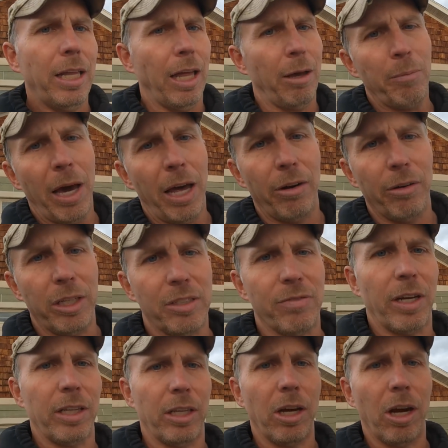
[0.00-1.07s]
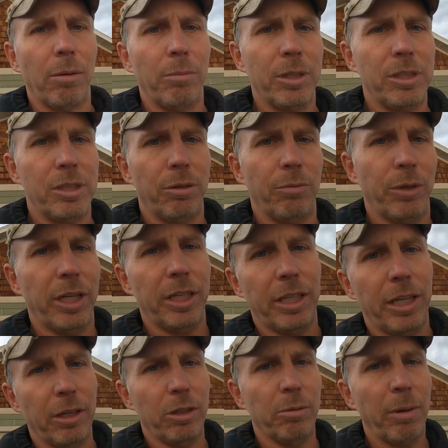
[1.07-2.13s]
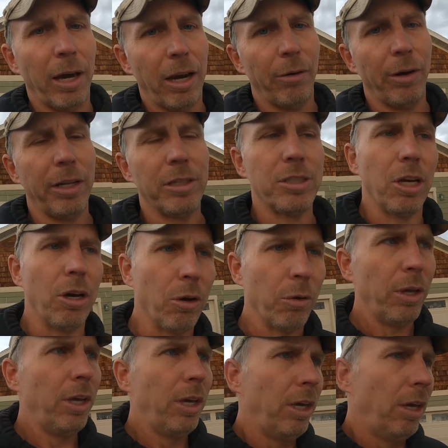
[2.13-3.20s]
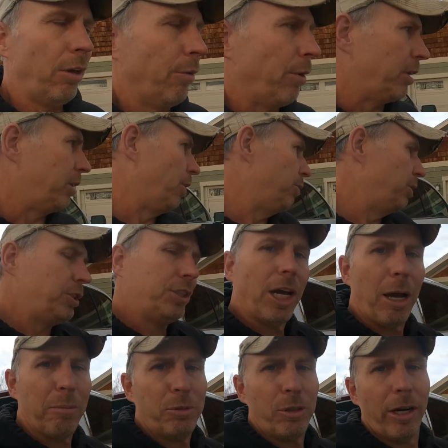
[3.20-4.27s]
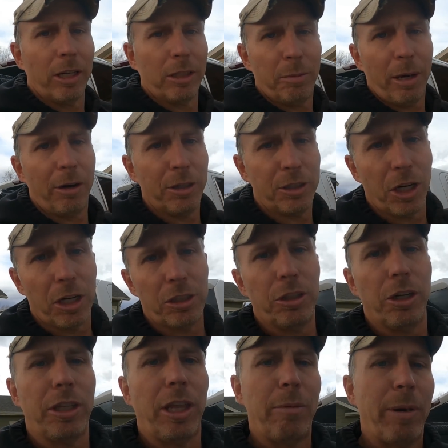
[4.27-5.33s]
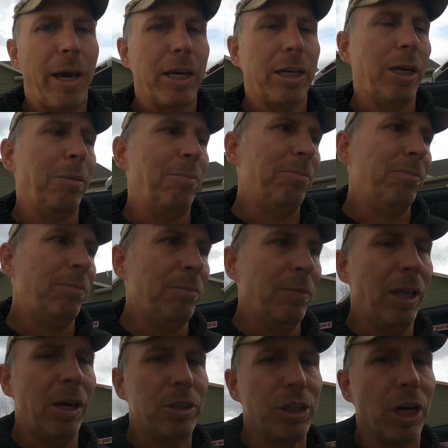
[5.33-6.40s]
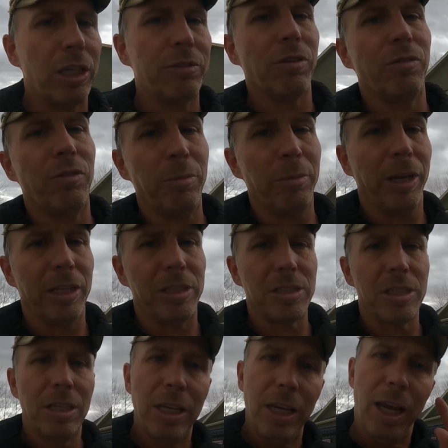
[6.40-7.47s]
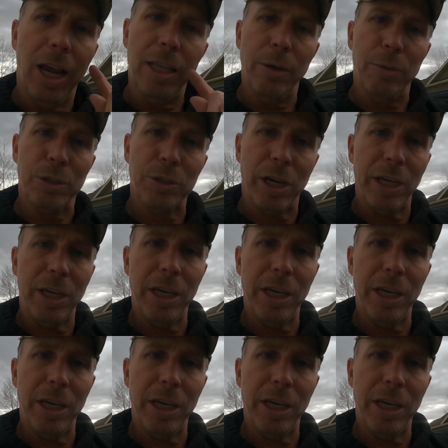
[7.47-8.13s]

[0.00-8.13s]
that battery's finally garbage and we need to get a new battery. So we had to go in the shop, drag out the battery charger, hook that back up, let her charge for a few minutes, and then we try